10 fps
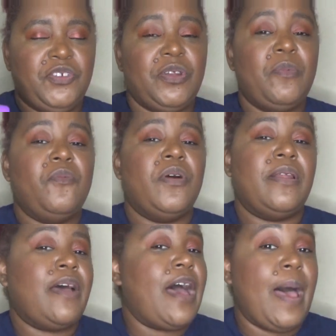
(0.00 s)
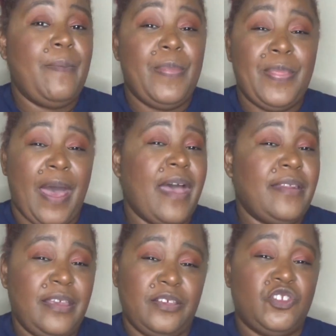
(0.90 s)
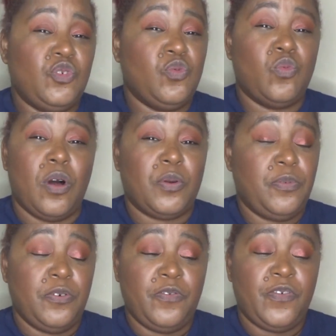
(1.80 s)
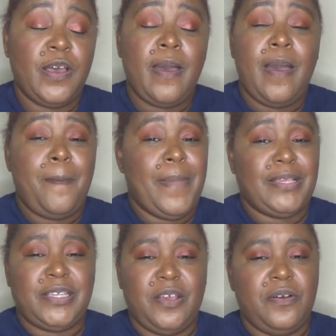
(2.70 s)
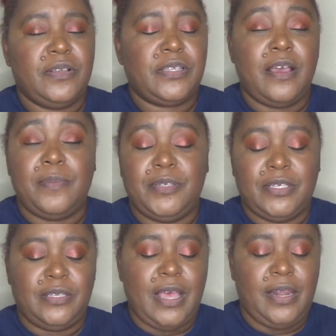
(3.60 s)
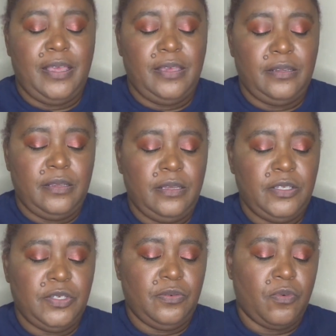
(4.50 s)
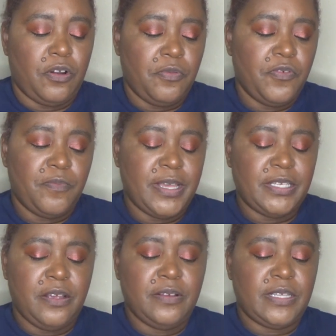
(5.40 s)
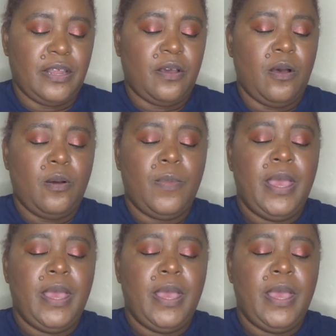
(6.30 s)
Number one, I'm not into waterproof mascaras. I'm just not into waterproof mascaras at all.